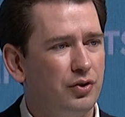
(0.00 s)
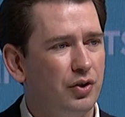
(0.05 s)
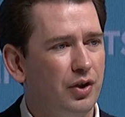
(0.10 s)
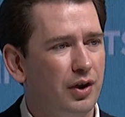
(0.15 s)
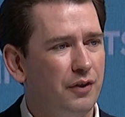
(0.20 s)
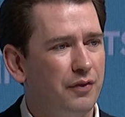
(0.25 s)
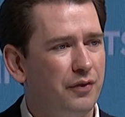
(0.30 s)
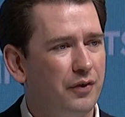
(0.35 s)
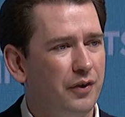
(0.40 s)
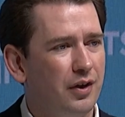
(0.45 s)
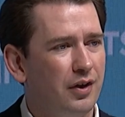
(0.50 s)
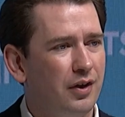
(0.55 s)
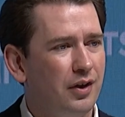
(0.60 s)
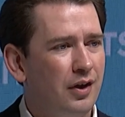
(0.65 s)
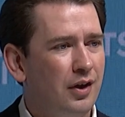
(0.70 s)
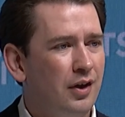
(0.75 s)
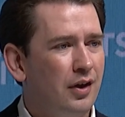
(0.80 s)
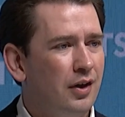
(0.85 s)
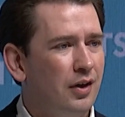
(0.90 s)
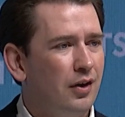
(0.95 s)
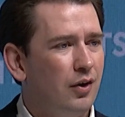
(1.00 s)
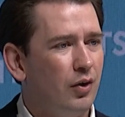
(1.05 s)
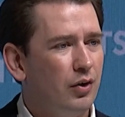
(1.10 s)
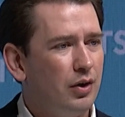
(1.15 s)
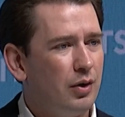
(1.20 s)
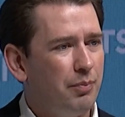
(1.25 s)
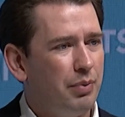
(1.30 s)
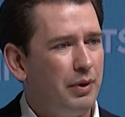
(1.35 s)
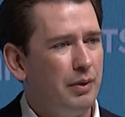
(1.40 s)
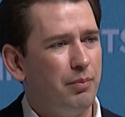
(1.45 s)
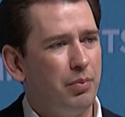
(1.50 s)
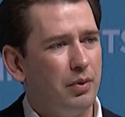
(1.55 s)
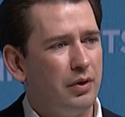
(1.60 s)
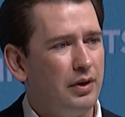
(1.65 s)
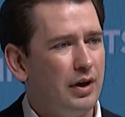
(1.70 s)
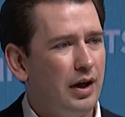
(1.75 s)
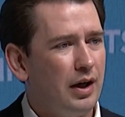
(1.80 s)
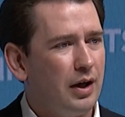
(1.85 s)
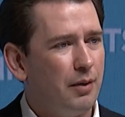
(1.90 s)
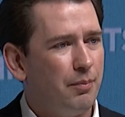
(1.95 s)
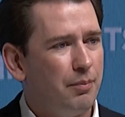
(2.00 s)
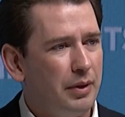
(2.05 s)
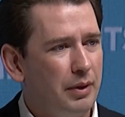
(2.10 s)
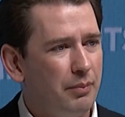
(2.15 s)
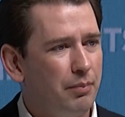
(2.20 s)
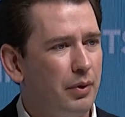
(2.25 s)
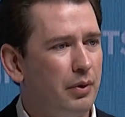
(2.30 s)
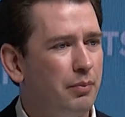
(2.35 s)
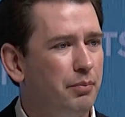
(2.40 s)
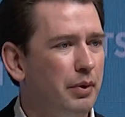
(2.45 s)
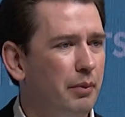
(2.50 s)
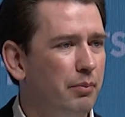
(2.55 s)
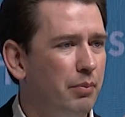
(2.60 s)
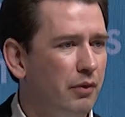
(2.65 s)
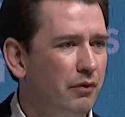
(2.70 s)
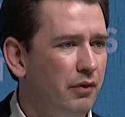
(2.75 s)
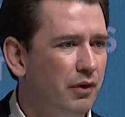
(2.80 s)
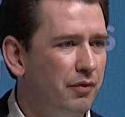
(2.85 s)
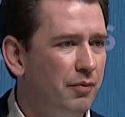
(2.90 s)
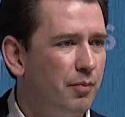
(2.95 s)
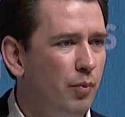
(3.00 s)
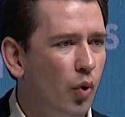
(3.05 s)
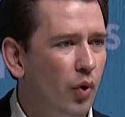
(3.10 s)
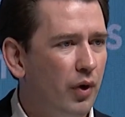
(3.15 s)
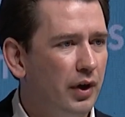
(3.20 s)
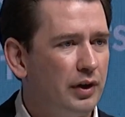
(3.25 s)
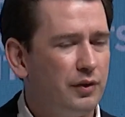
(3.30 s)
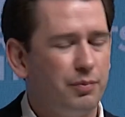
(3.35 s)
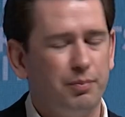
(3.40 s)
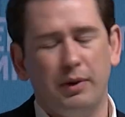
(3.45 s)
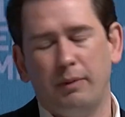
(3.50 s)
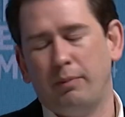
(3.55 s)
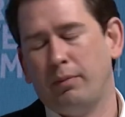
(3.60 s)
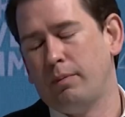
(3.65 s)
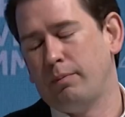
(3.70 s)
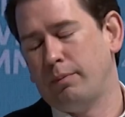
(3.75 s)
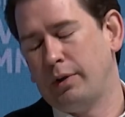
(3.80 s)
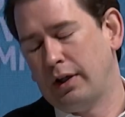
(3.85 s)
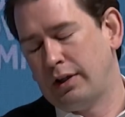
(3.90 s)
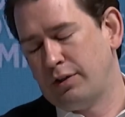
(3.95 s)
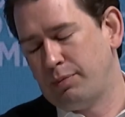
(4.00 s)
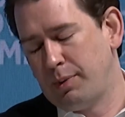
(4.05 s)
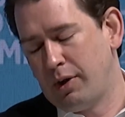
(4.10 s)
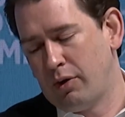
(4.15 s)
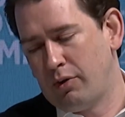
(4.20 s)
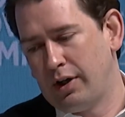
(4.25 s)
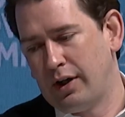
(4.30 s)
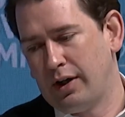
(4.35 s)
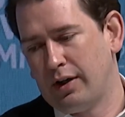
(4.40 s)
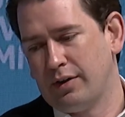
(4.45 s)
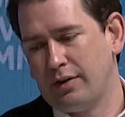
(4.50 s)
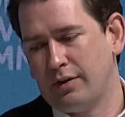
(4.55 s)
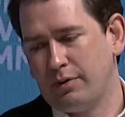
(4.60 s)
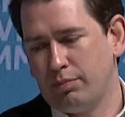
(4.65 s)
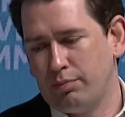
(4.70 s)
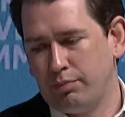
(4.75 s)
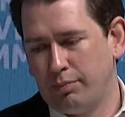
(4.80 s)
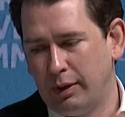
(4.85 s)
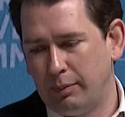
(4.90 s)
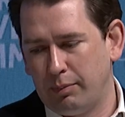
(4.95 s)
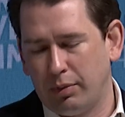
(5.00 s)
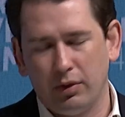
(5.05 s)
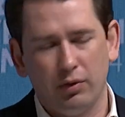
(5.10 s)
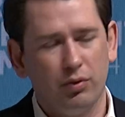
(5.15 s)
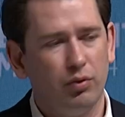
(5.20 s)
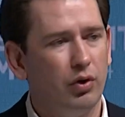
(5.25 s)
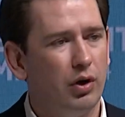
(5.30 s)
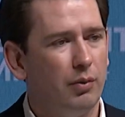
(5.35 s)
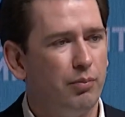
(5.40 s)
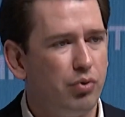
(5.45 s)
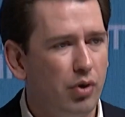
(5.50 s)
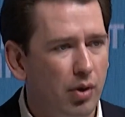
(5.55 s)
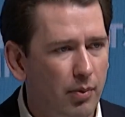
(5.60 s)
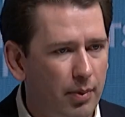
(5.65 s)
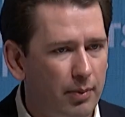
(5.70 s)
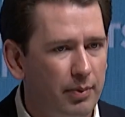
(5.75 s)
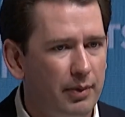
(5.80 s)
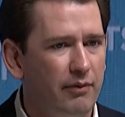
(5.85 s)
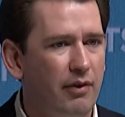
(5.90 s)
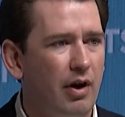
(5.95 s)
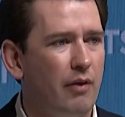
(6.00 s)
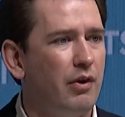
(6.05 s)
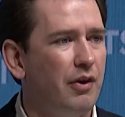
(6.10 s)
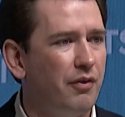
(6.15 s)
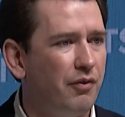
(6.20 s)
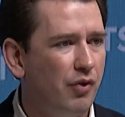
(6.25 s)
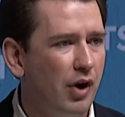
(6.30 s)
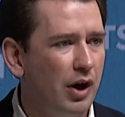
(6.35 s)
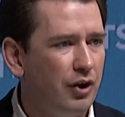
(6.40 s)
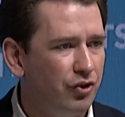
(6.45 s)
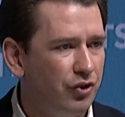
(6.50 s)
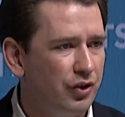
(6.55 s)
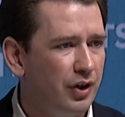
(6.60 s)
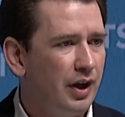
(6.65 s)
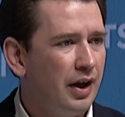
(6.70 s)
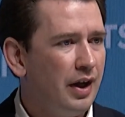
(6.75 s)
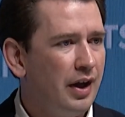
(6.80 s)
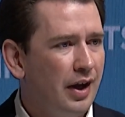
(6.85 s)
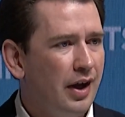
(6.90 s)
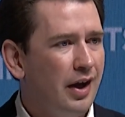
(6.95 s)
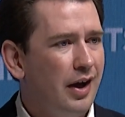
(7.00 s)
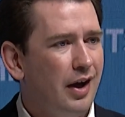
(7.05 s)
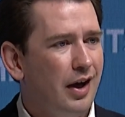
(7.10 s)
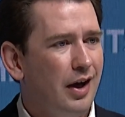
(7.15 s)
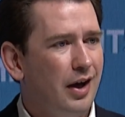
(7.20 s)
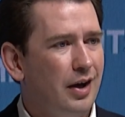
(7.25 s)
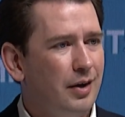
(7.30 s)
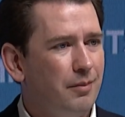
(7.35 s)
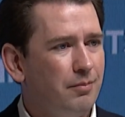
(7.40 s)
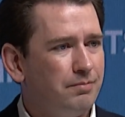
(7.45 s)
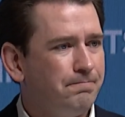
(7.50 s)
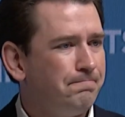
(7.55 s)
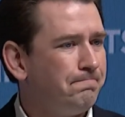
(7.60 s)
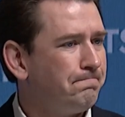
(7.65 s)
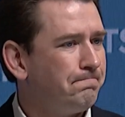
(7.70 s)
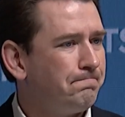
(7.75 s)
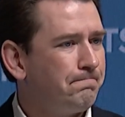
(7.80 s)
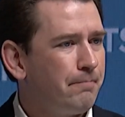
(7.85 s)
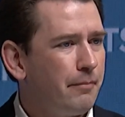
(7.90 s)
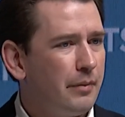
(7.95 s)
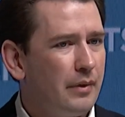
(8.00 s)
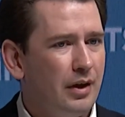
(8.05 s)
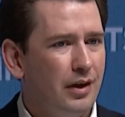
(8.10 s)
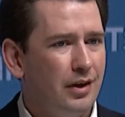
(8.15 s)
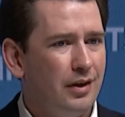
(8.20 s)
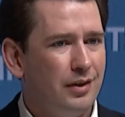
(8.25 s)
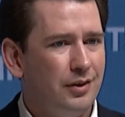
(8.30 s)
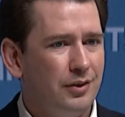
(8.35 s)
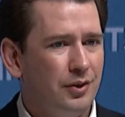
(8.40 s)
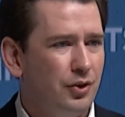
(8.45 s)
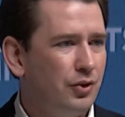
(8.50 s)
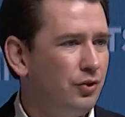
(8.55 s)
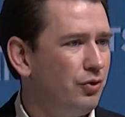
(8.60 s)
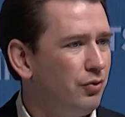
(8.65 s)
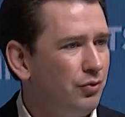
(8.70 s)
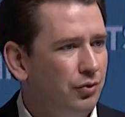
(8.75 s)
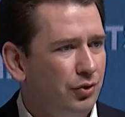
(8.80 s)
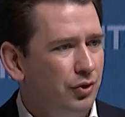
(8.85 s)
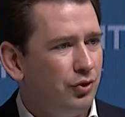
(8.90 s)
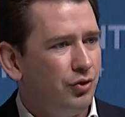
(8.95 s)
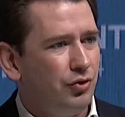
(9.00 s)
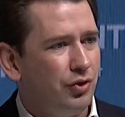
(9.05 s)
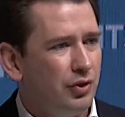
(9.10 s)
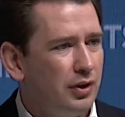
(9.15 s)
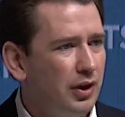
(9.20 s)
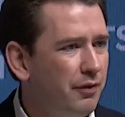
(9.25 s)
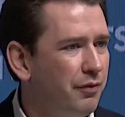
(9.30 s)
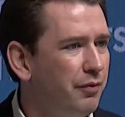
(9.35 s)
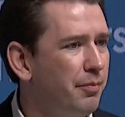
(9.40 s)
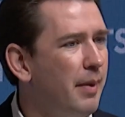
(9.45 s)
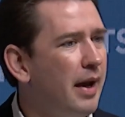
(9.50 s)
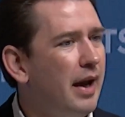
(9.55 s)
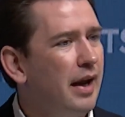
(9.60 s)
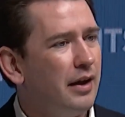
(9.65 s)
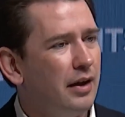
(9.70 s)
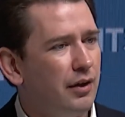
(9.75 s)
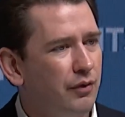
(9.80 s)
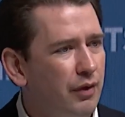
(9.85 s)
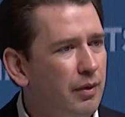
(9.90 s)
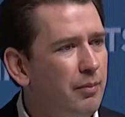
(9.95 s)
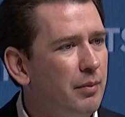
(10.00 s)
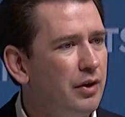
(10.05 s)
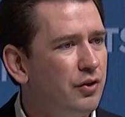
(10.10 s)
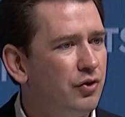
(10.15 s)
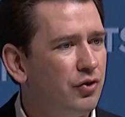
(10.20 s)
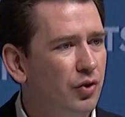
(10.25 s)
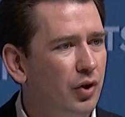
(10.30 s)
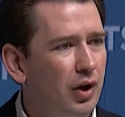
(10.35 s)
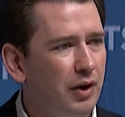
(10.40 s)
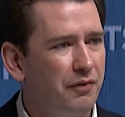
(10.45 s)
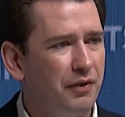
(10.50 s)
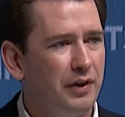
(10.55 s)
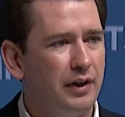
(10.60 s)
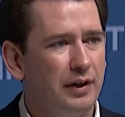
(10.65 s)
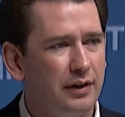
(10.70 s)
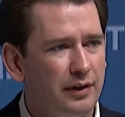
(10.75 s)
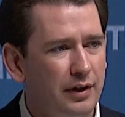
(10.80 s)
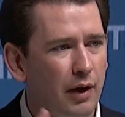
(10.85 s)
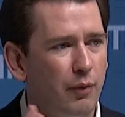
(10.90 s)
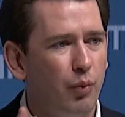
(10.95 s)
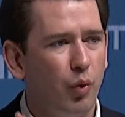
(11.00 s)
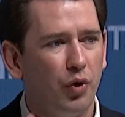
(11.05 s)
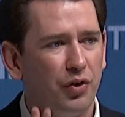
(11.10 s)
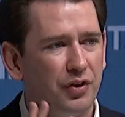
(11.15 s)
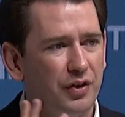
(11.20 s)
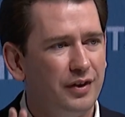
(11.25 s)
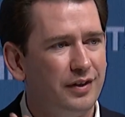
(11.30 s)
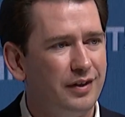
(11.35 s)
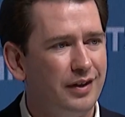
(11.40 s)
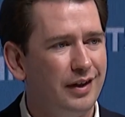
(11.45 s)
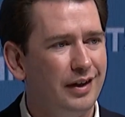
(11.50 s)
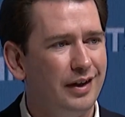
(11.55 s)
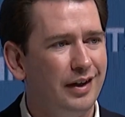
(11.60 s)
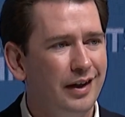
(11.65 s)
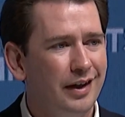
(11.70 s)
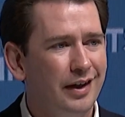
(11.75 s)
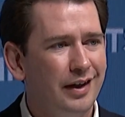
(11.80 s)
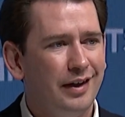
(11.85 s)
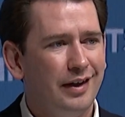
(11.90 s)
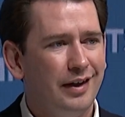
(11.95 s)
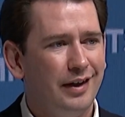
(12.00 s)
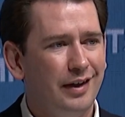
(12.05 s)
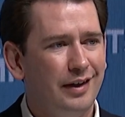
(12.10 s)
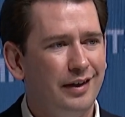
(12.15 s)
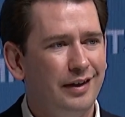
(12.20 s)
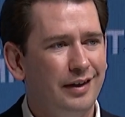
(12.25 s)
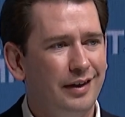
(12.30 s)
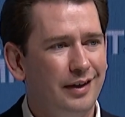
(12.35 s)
to have. Uh, older people, younger people, people with more exp experience, people who are probably very fresh. Um, uh, you, you should have men and women, so I think diversity in,